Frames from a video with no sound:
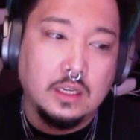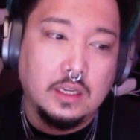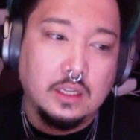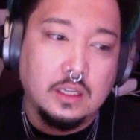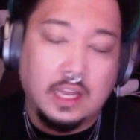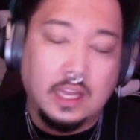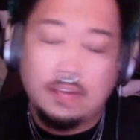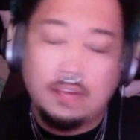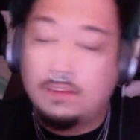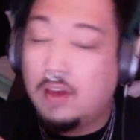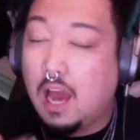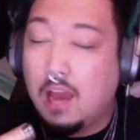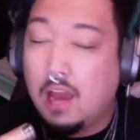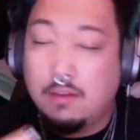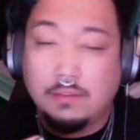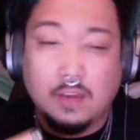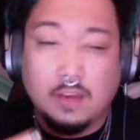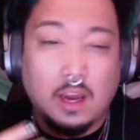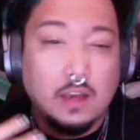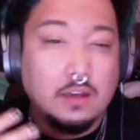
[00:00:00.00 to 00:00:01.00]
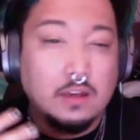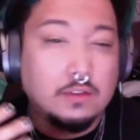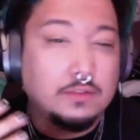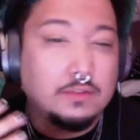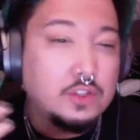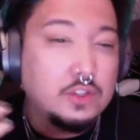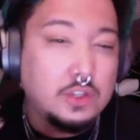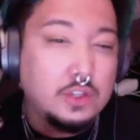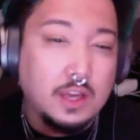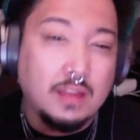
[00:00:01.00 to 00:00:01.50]
like, I've kind of
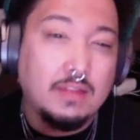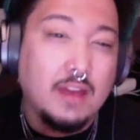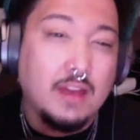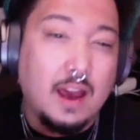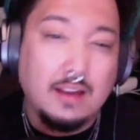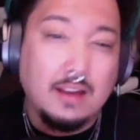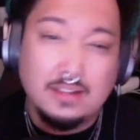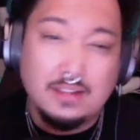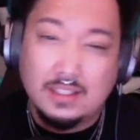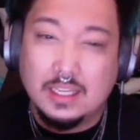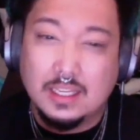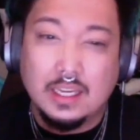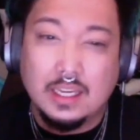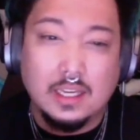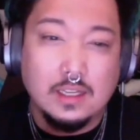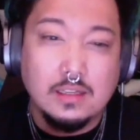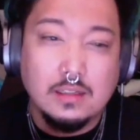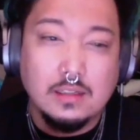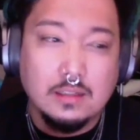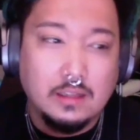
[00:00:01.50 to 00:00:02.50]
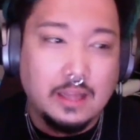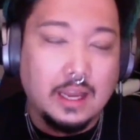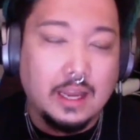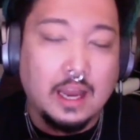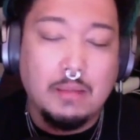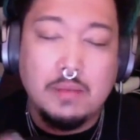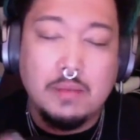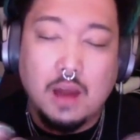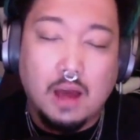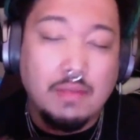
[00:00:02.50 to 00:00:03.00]
shed that skin. Like,
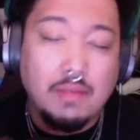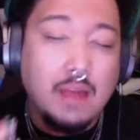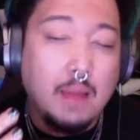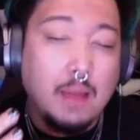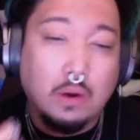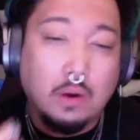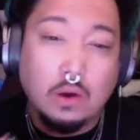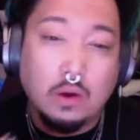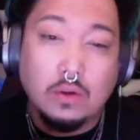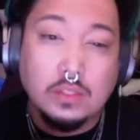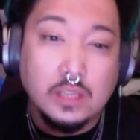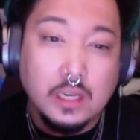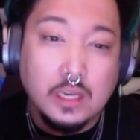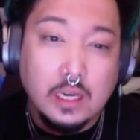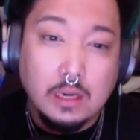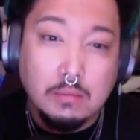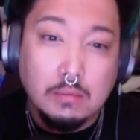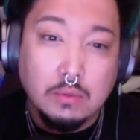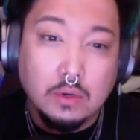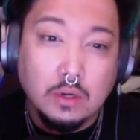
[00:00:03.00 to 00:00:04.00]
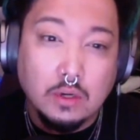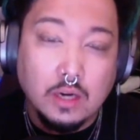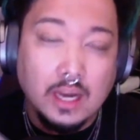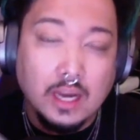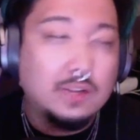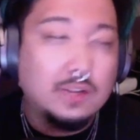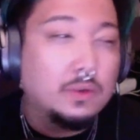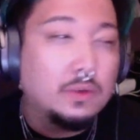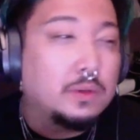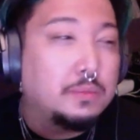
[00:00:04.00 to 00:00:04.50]
I'm not that person anymore.
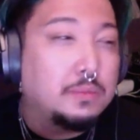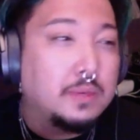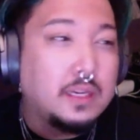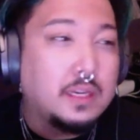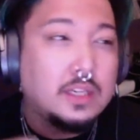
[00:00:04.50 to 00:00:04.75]
And it would be